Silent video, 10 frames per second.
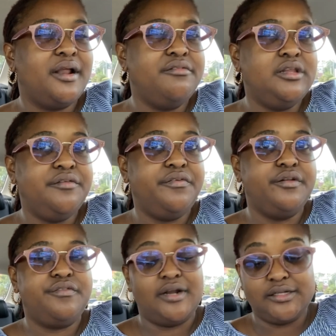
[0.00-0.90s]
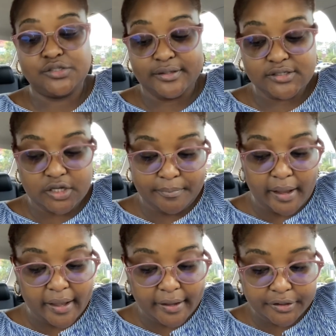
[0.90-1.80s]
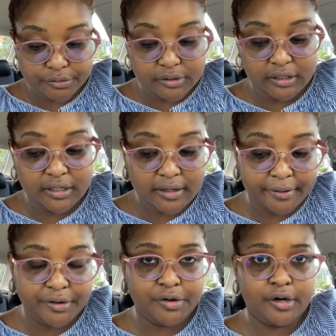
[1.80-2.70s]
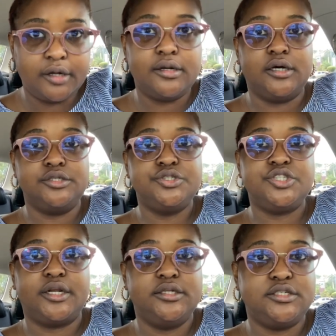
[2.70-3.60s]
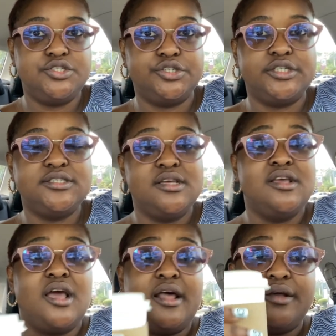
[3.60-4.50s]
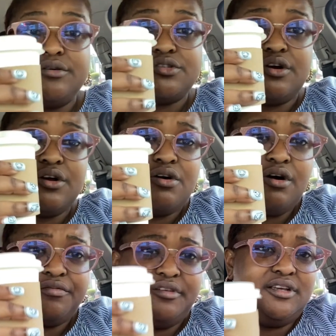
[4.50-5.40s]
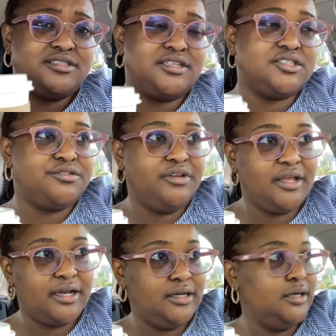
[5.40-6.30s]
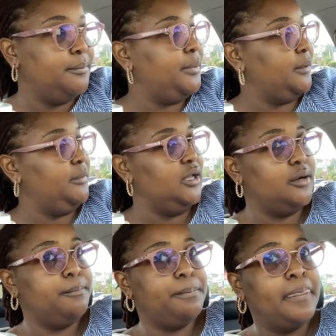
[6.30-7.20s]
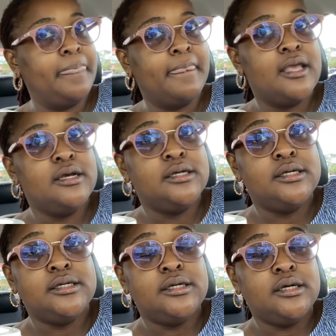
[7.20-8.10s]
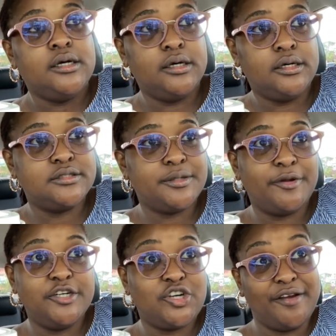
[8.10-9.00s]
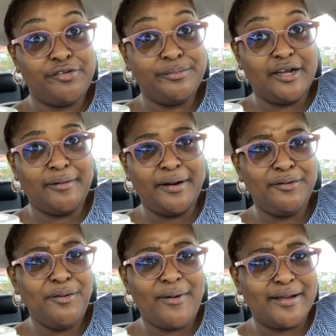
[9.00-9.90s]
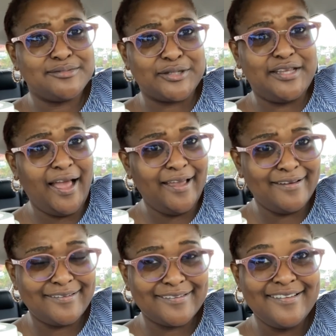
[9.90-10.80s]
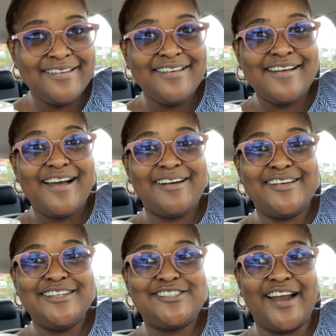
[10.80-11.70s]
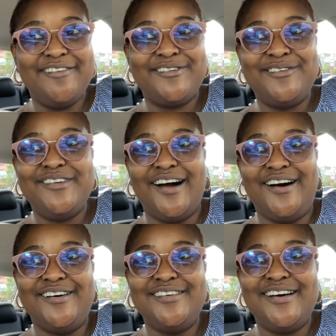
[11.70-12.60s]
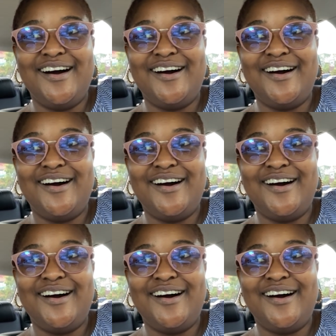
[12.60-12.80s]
didn't really feel for that, so I stopped by Aioli and I got lunch and a dessert, and I also got a coffee because I just feel like I need a pick-me-up. So I'm gonna drive home now. I don't know why I'm so tired. I'm gonna drive home now